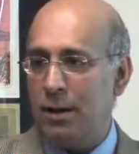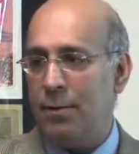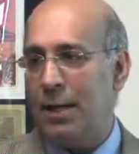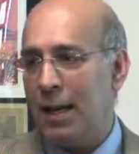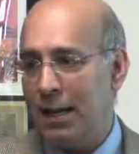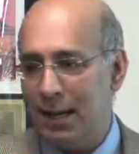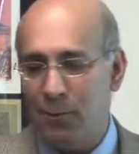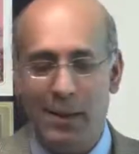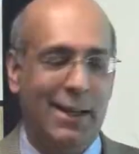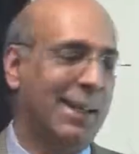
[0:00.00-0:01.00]
and then we got to get
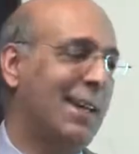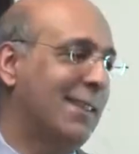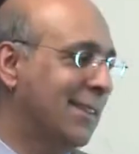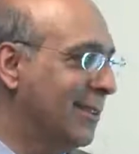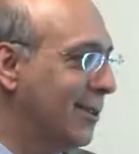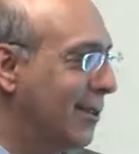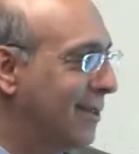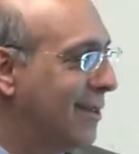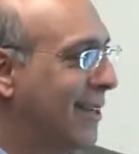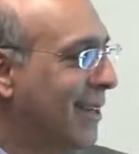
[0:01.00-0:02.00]
reading glasses, you know.